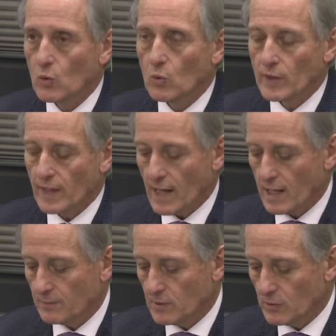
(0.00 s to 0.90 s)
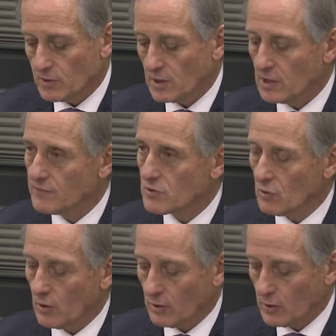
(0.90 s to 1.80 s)
We aim to achieve
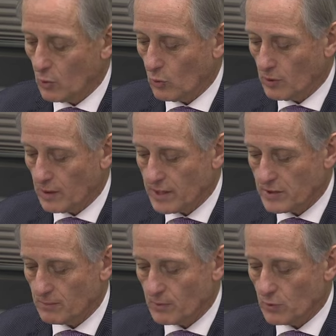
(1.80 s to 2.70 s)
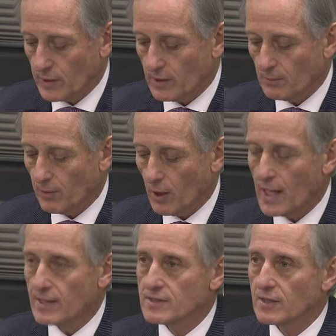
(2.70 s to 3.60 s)
stronger coordination between
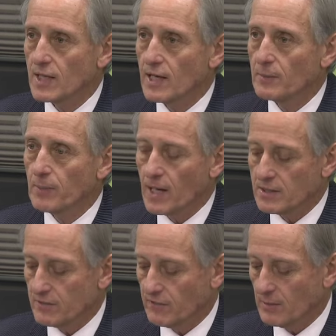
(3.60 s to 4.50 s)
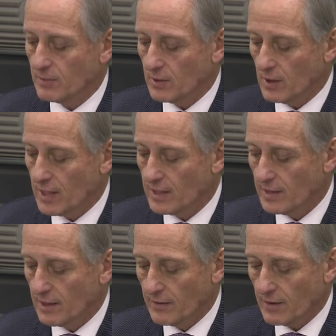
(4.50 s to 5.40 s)
compliance and the other parts of MPI
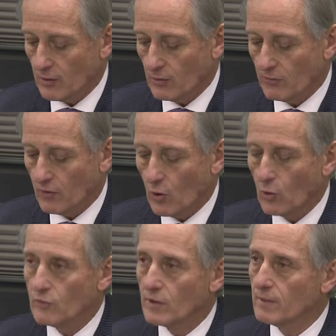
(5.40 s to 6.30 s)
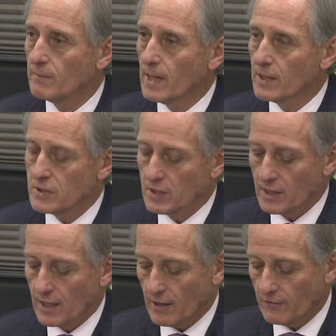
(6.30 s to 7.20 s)
that are involved in
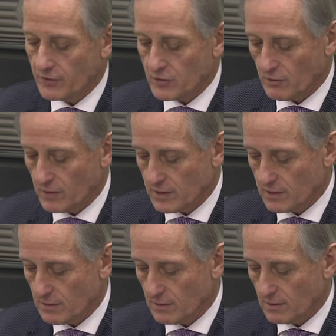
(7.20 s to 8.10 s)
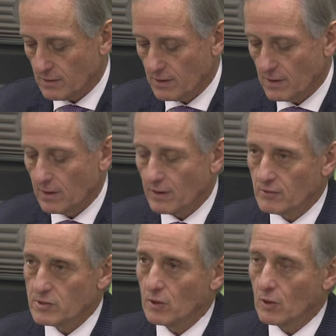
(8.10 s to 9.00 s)
managing our fisheries. There
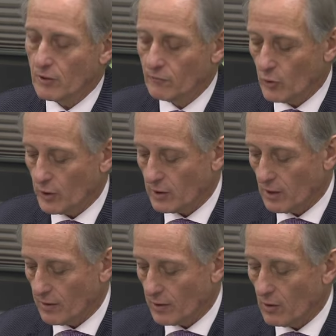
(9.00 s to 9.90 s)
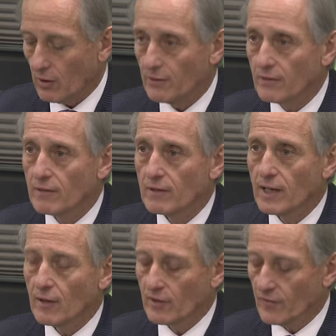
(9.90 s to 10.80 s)
is a lot of work going on.
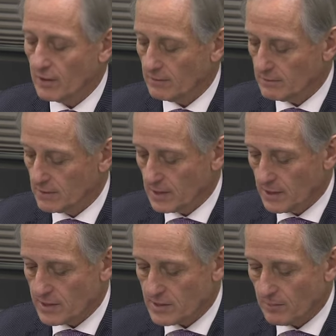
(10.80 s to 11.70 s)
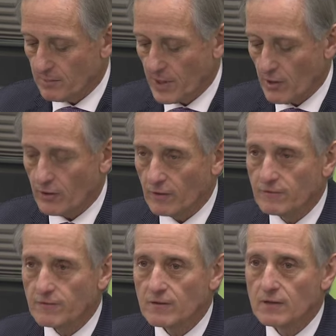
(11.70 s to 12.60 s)
However, it's imperative